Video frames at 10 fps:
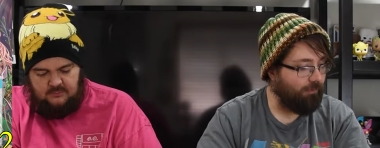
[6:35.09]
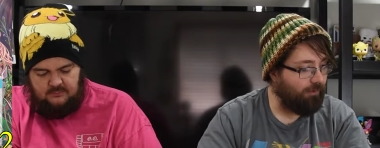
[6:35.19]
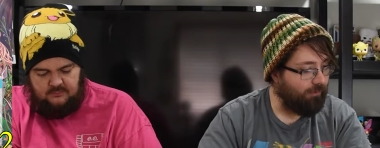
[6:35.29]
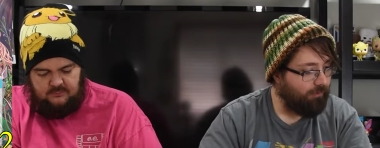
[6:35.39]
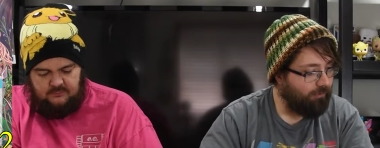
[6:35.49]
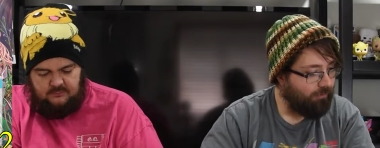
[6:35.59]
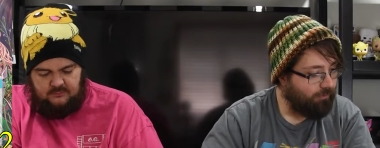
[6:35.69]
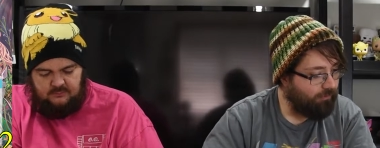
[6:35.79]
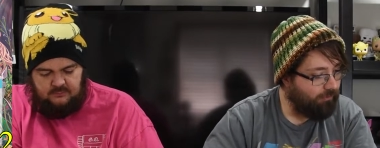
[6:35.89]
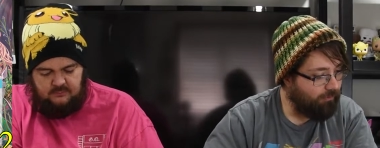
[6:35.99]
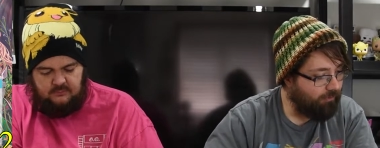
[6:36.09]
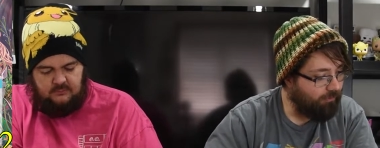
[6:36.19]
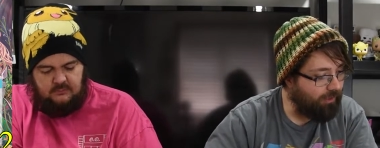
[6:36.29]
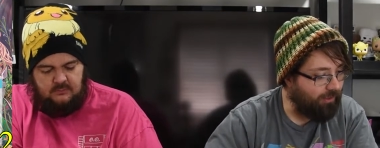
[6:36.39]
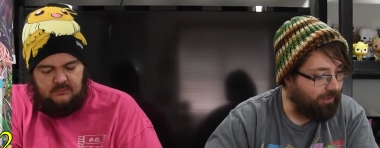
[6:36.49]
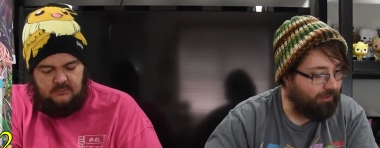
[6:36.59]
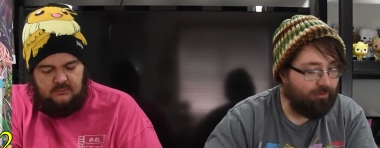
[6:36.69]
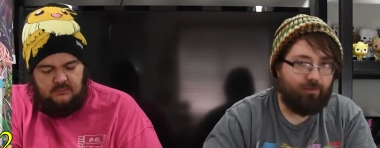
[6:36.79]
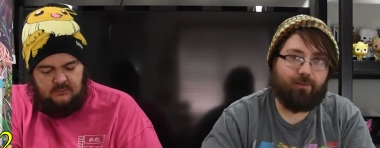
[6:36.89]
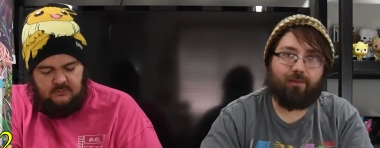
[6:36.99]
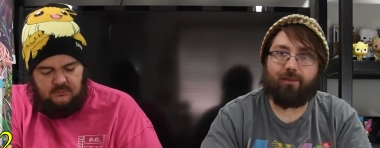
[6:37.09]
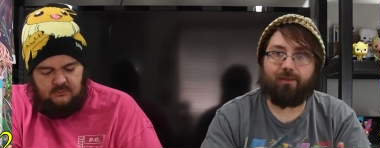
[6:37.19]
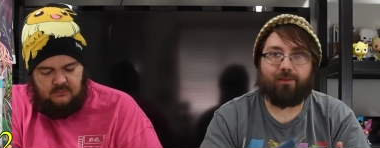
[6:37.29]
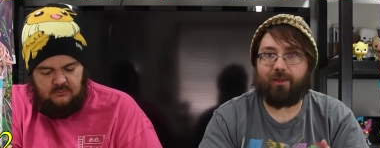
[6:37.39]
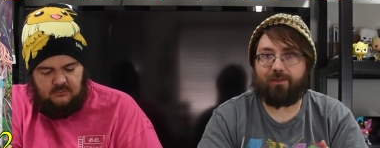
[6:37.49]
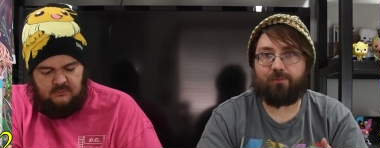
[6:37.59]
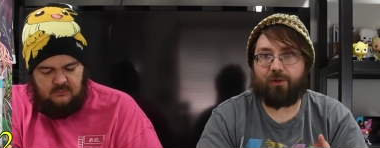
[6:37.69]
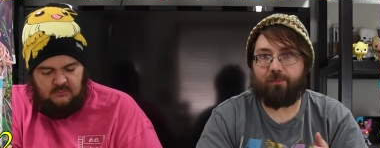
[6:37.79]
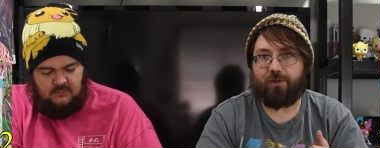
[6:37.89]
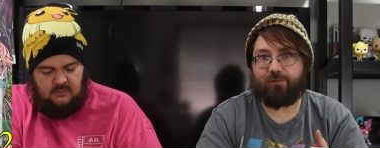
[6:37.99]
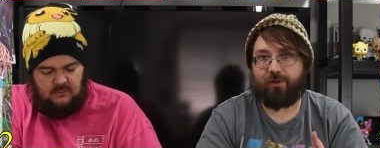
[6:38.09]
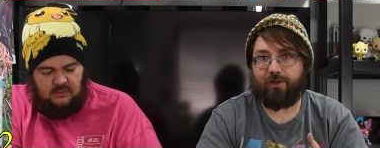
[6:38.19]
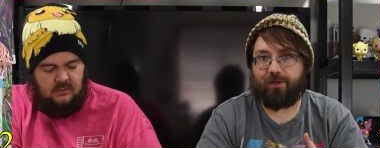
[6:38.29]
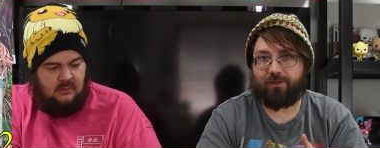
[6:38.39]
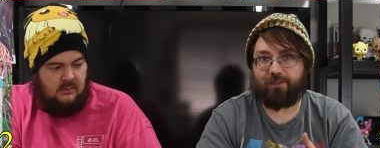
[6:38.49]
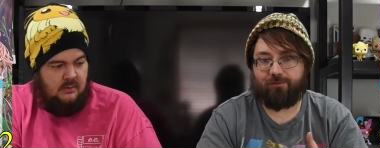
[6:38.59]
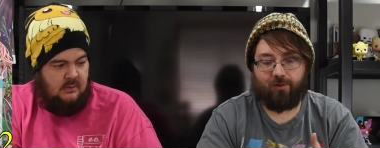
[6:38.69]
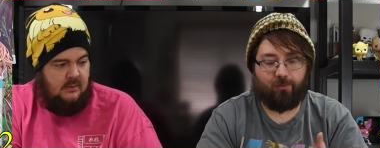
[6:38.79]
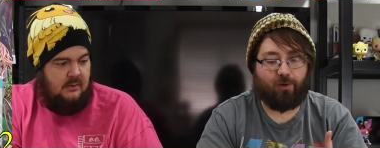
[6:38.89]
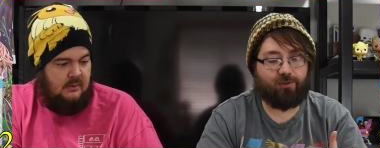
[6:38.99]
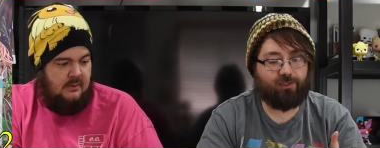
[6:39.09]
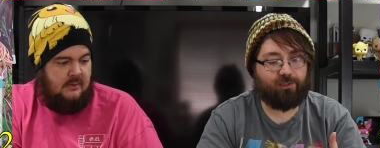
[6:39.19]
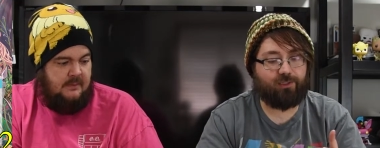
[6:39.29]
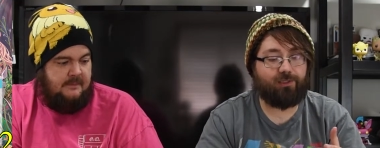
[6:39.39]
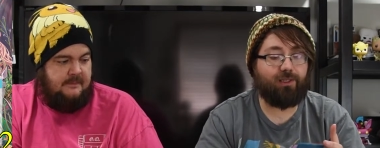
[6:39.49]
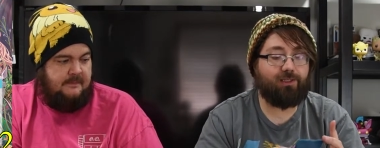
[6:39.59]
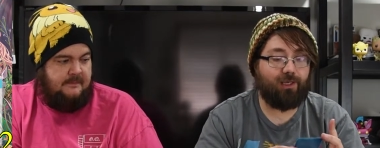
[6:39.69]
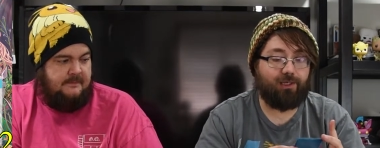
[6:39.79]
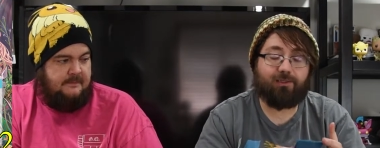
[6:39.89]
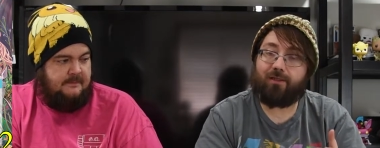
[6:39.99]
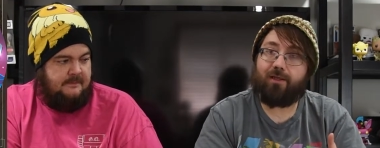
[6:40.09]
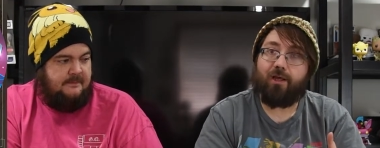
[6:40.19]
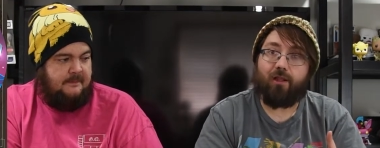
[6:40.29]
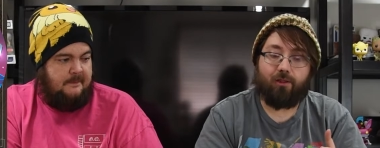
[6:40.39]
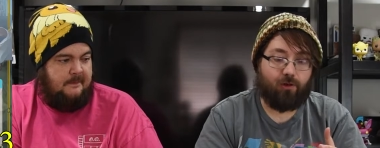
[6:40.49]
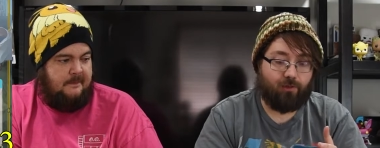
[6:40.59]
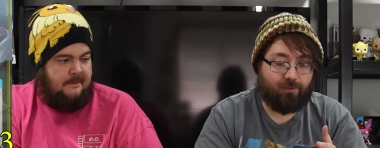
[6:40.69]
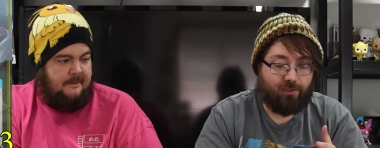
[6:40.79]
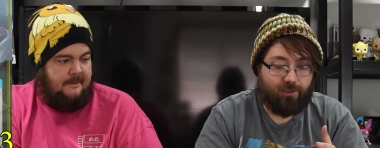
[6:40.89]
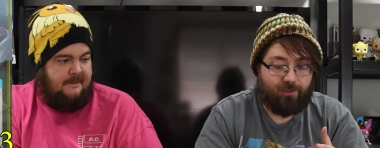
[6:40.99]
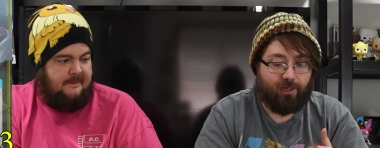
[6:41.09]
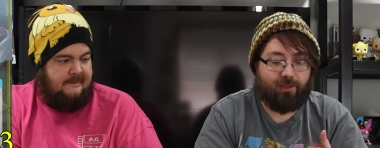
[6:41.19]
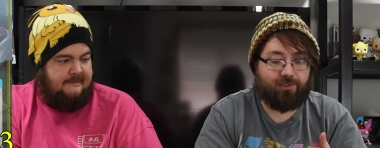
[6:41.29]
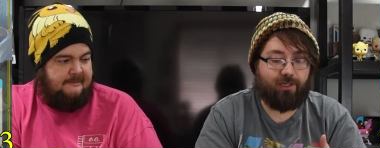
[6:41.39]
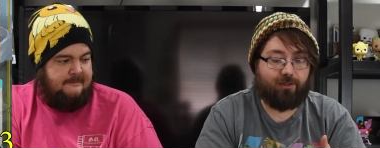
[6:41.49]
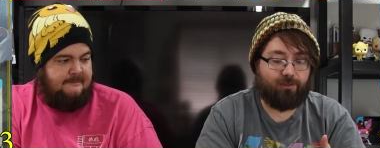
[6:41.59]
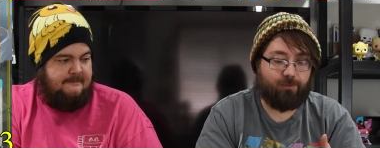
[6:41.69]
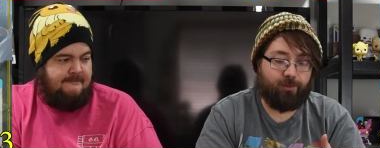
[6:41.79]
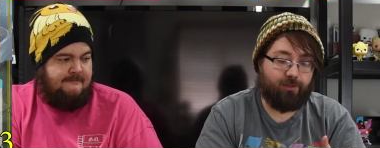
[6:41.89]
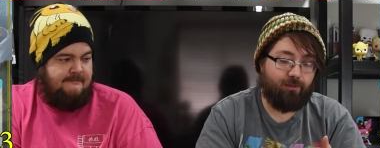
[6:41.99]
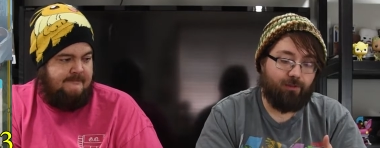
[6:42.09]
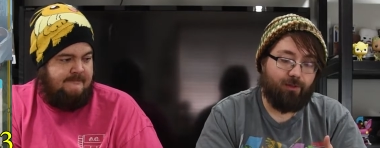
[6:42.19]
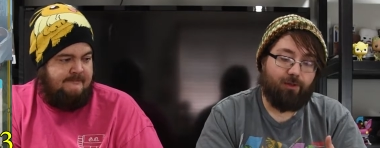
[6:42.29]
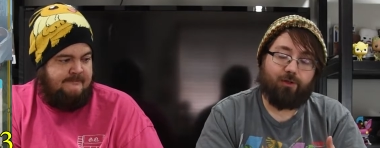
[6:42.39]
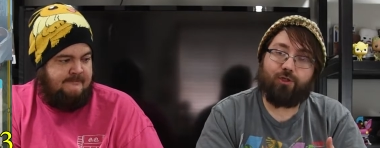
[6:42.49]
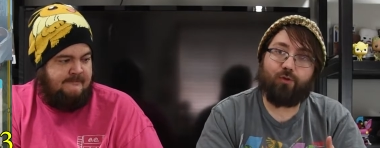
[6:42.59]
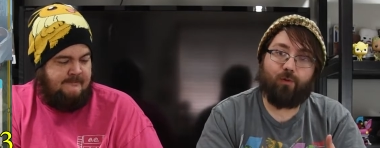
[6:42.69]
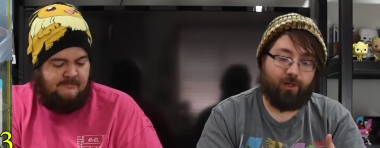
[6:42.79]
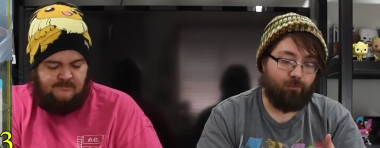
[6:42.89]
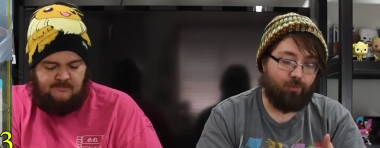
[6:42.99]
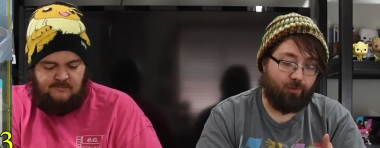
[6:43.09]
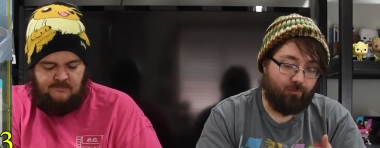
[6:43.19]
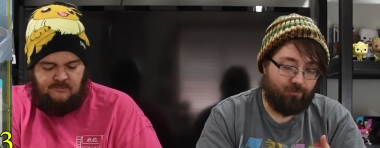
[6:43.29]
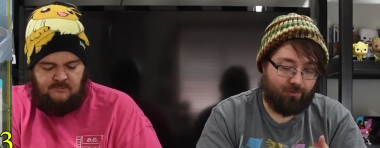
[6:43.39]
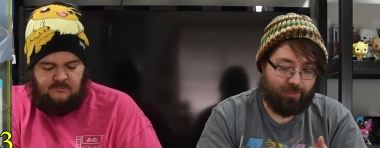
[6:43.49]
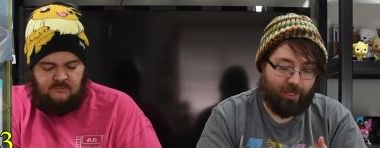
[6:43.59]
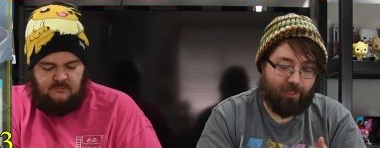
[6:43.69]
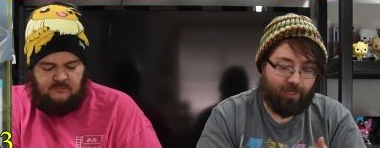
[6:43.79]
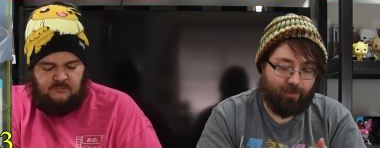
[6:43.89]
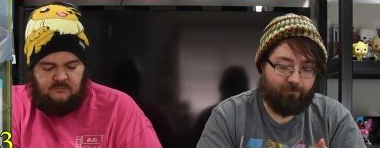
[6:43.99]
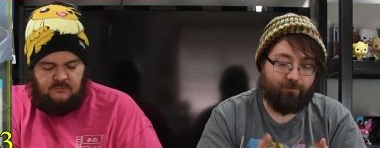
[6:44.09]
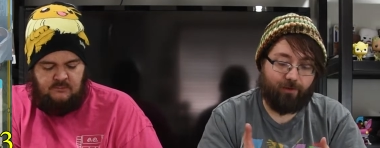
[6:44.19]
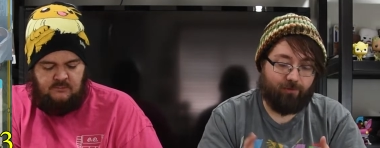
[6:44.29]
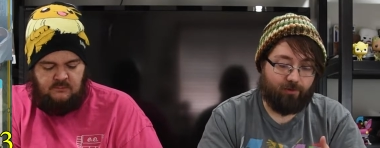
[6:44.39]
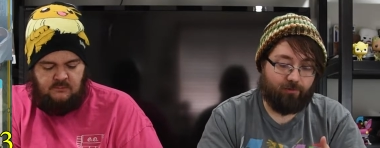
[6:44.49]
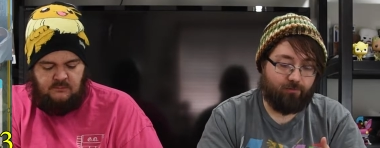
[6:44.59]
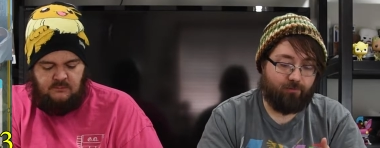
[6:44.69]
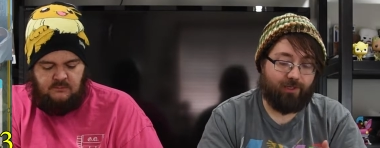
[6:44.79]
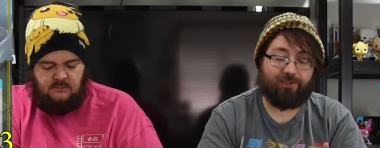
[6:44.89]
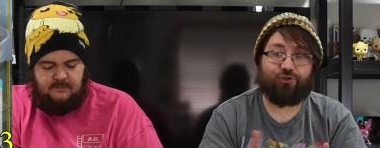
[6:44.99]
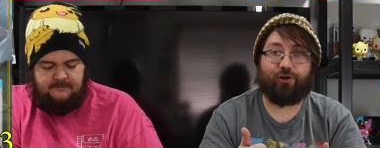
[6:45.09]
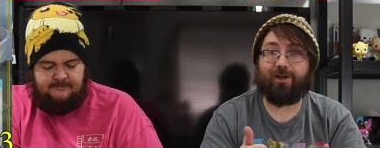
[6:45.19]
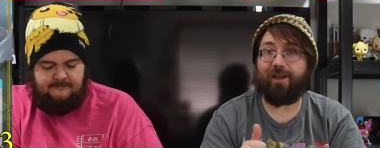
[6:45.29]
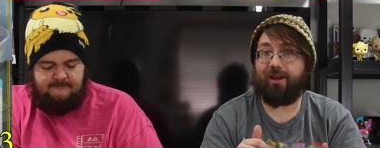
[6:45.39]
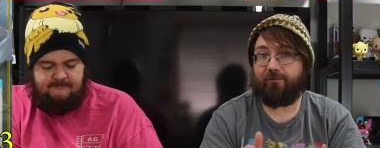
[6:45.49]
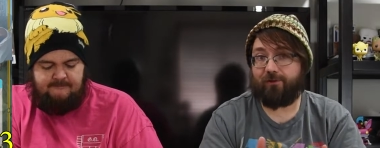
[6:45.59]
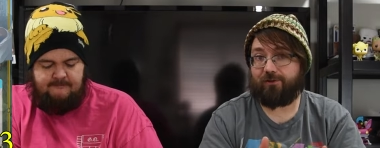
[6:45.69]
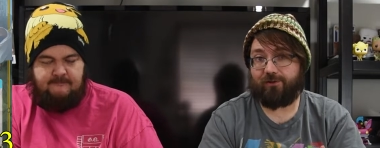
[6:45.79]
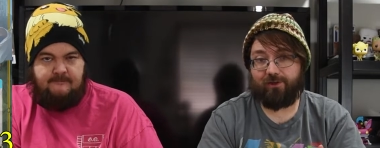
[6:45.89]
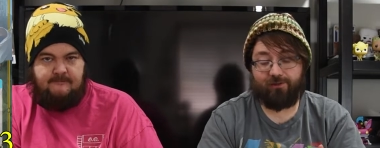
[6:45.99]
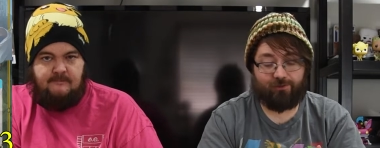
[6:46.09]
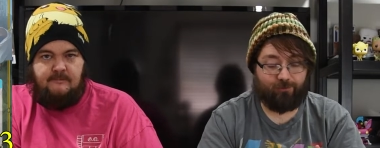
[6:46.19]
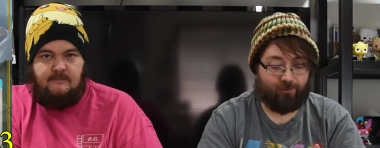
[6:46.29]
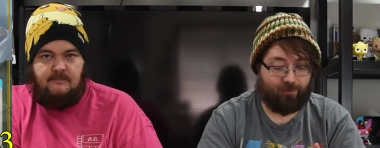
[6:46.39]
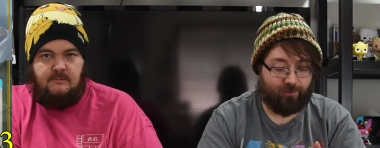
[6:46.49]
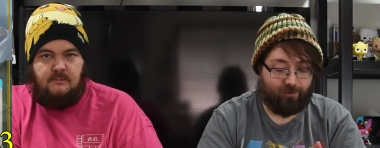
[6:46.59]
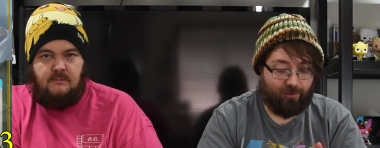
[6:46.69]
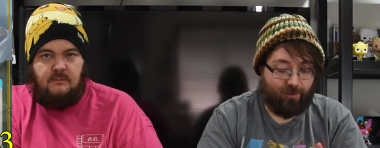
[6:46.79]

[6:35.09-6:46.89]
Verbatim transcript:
Speaker 1: not, yeah, yeah, then, then that's pretty much what it does because of all the bonuses. Because of this, guys, Lars, Knight of the Sacred Spirit, 2 white and blue, it's an 8 8 5 hero. It has Drain and First Strike, super good.